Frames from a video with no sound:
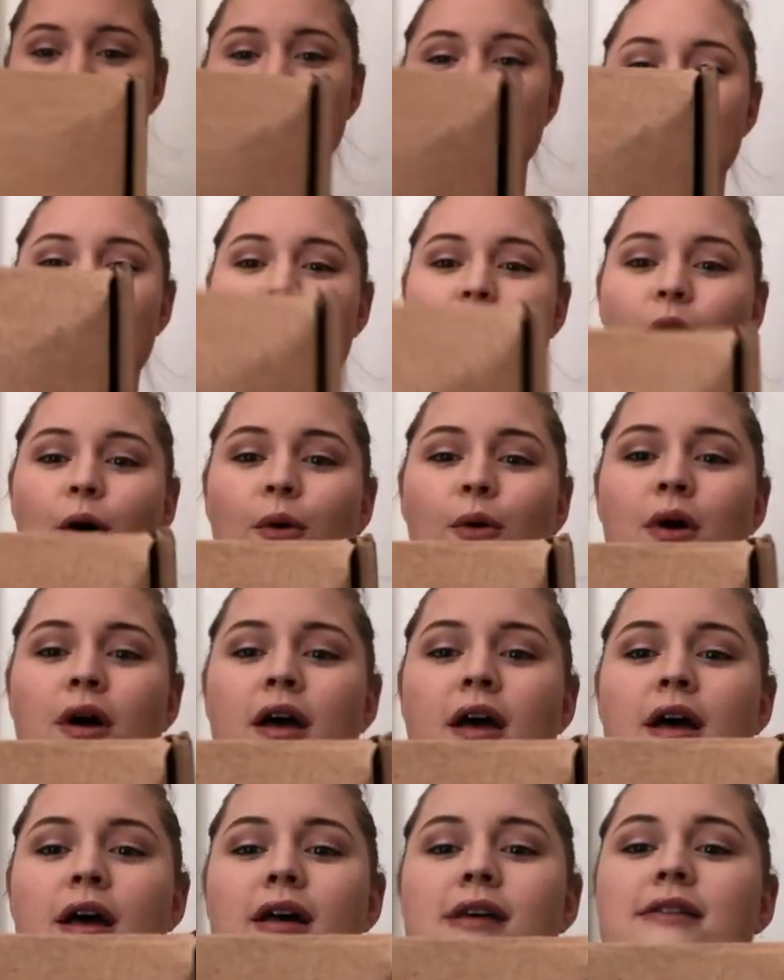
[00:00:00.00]
So
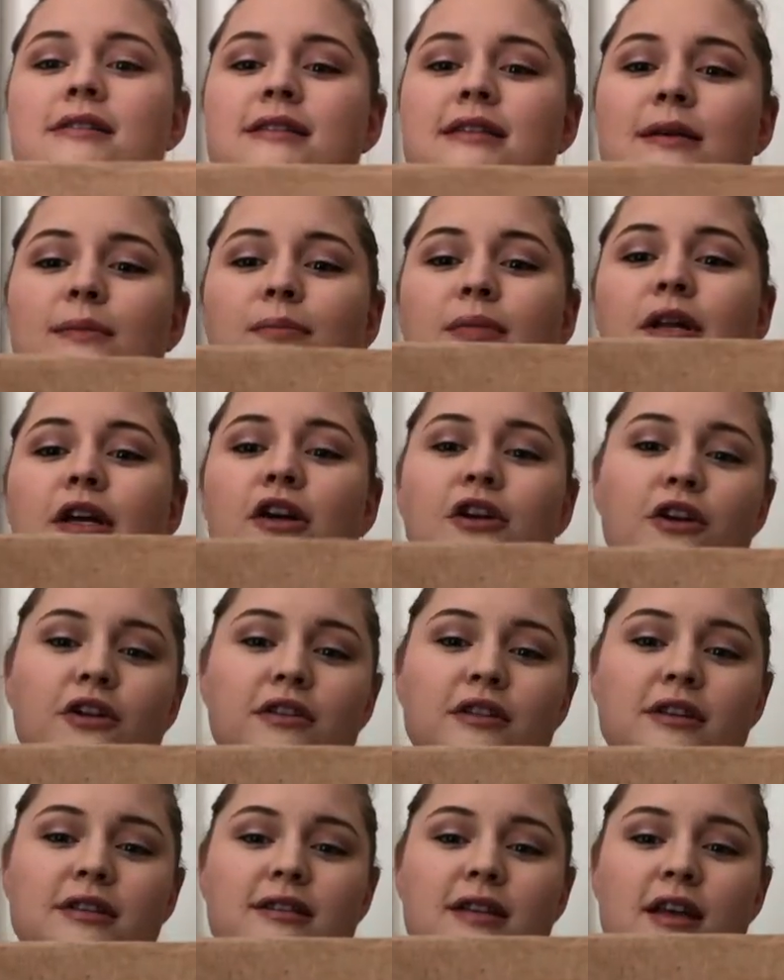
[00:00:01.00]
Simply
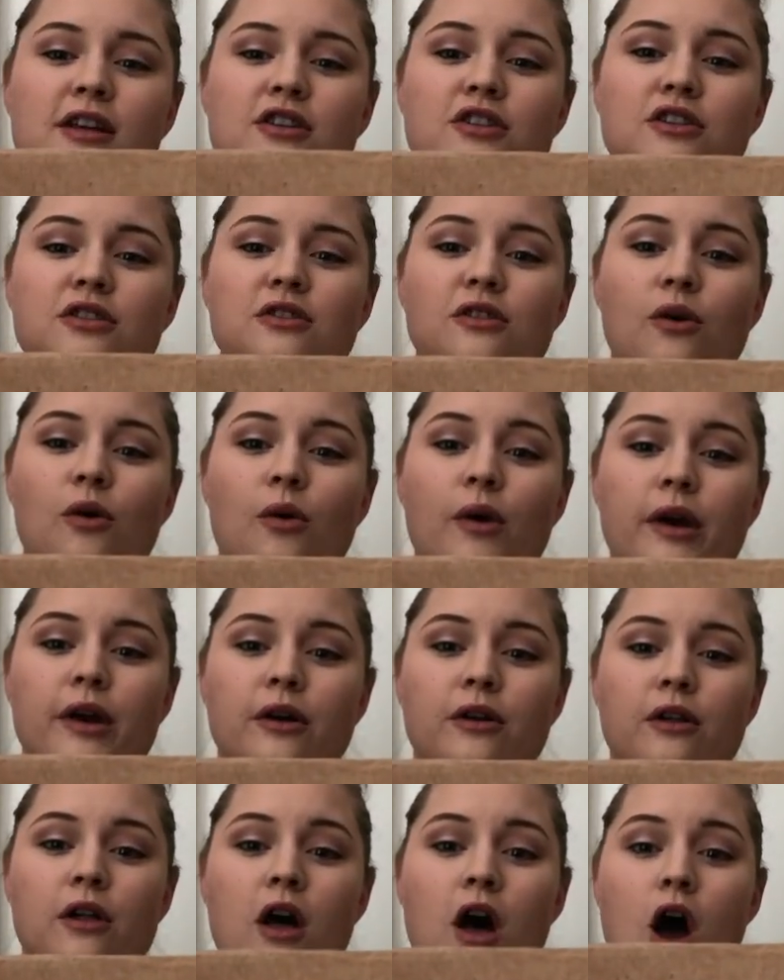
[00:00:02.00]
Earth Essential
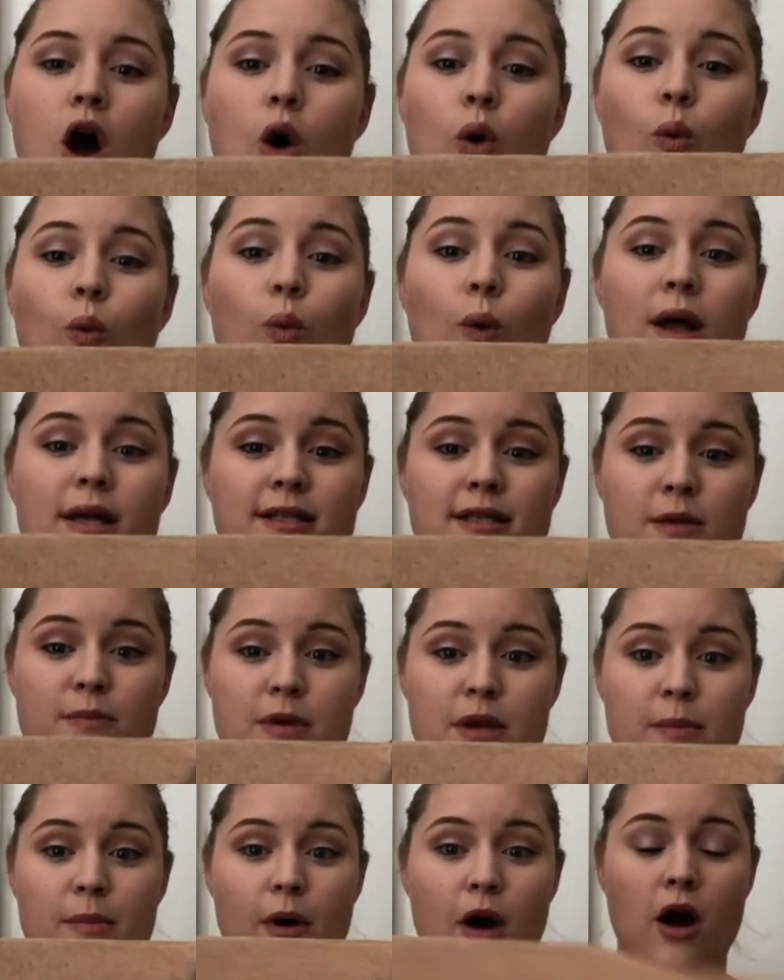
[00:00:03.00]
Oil
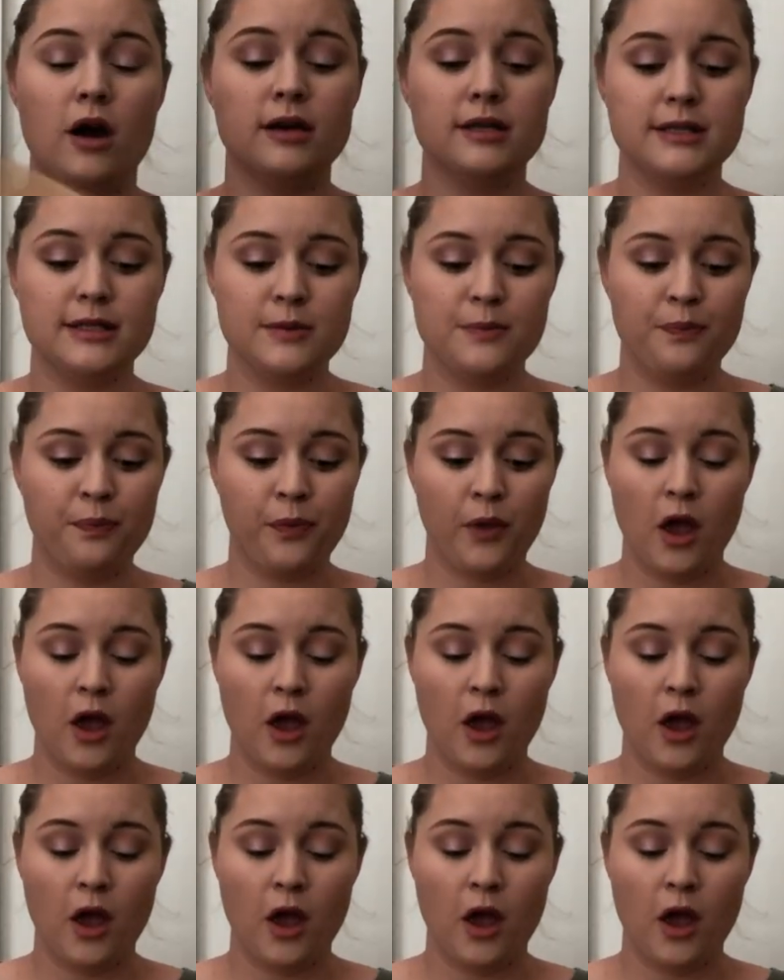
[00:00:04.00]
Recipe Box.